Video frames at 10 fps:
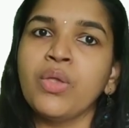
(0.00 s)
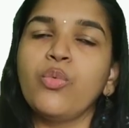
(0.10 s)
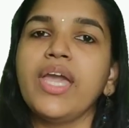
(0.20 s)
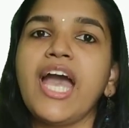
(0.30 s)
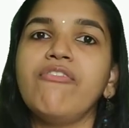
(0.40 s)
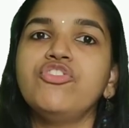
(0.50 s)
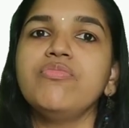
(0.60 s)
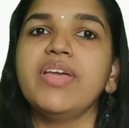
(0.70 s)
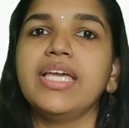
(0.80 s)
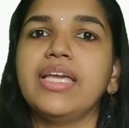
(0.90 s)
We have
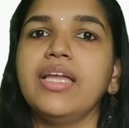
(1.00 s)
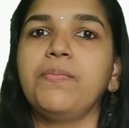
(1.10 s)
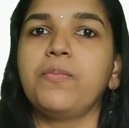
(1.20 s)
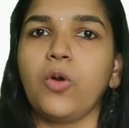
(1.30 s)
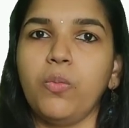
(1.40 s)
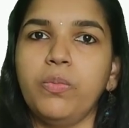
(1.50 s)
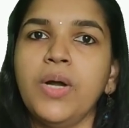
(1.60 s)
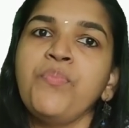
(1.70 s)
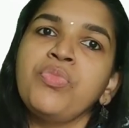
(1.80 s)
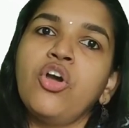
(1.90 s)
to make it
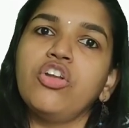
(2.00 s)
proper,